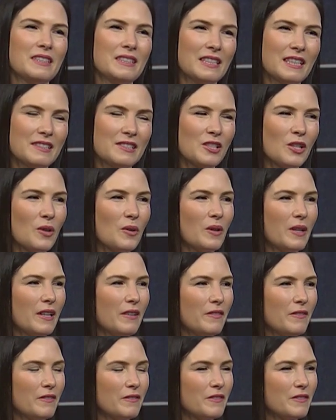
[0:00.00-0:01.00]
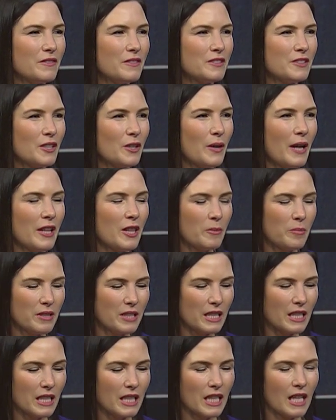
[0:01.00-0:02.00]
Yeah, so at the
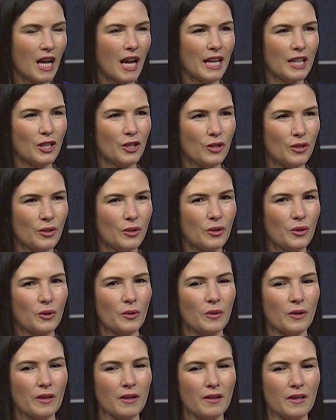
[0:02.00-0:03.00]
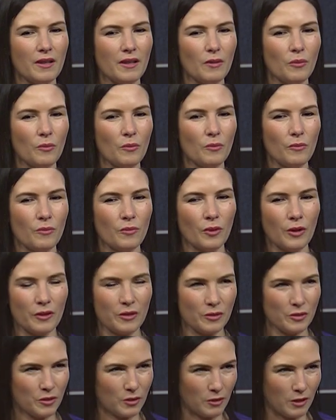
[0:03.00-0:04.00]
beginning I knew what
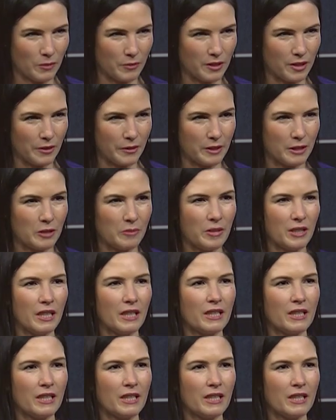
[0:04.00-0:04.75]
the story was going to be.